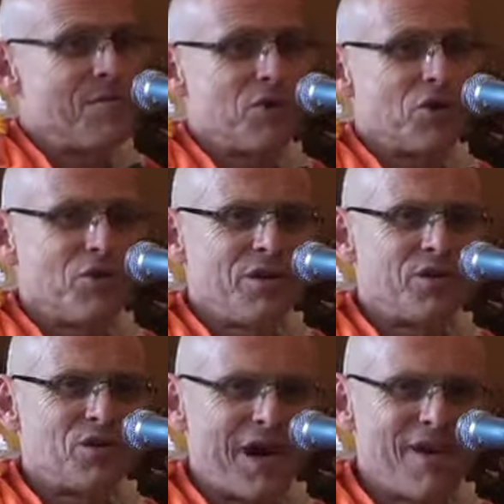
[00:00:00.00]
people
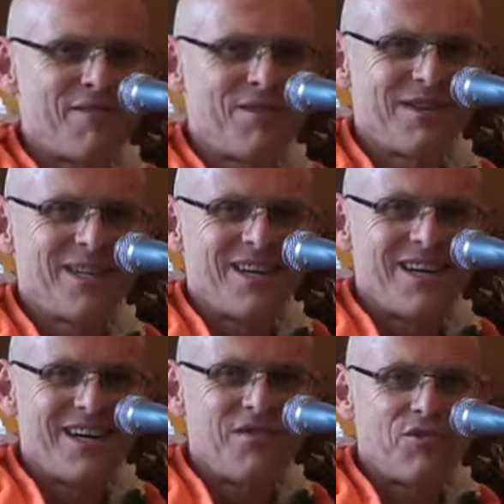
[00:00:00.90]
going to heaven
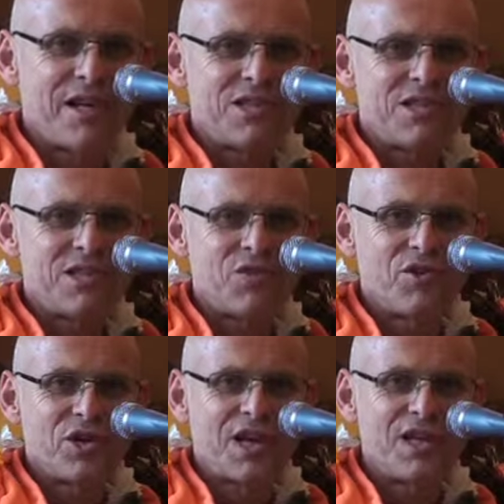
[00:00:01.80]
and the rest is
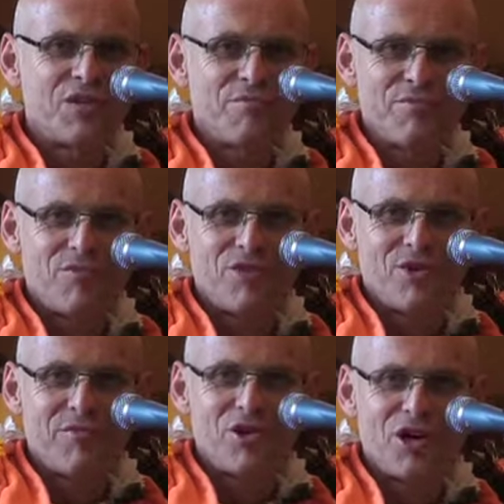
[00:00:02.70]
on the kingdom
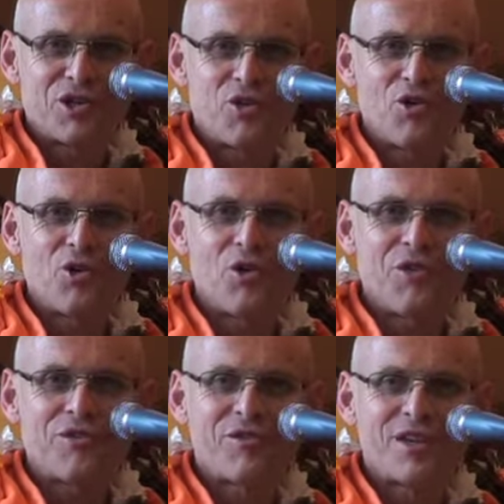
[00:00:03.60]
of God on
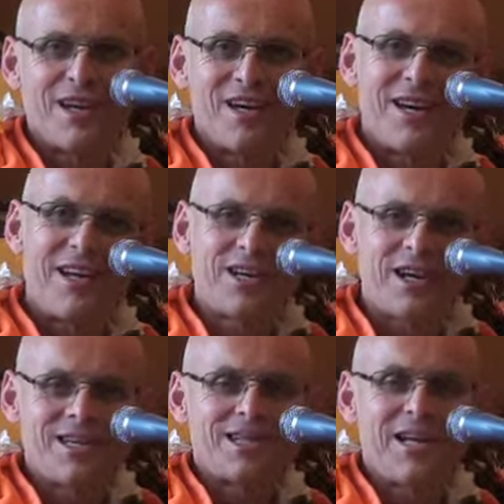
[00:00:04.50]
earth and the
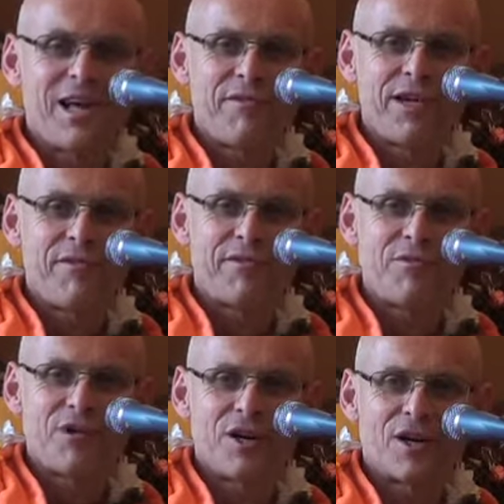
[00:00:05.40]
guys in heaven have
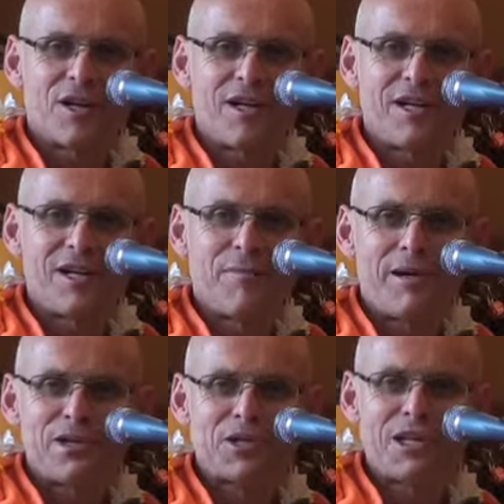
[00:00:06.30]
to work. Then
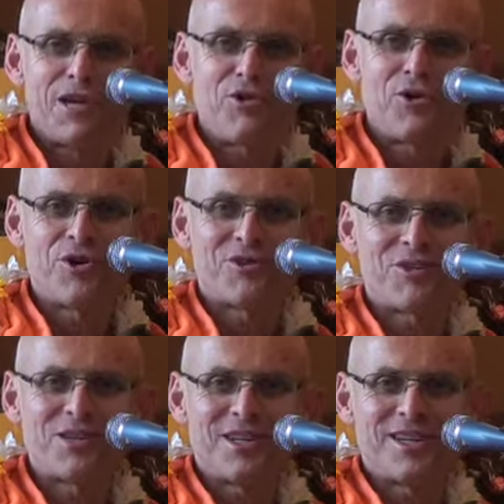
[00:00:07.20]
better stay on
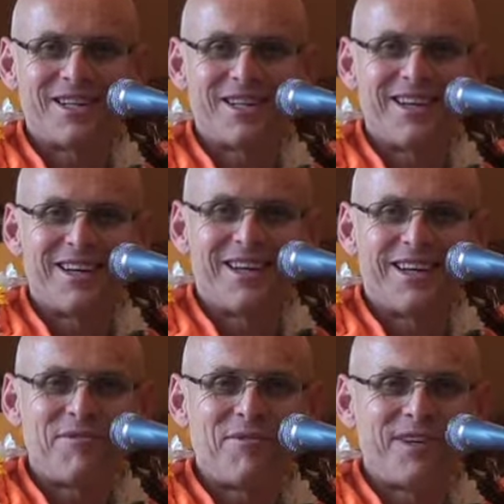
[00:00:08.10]
earth, isn't it?
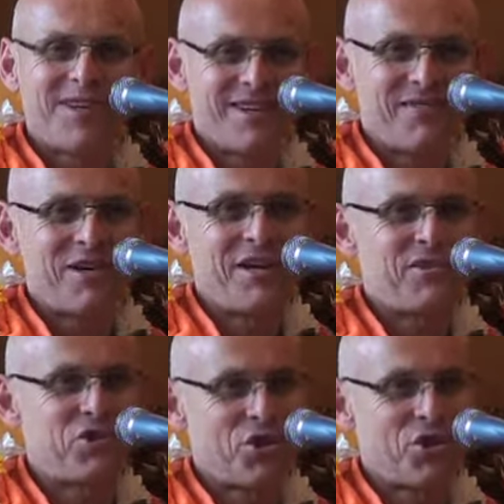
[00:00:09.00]
yeah, if you have a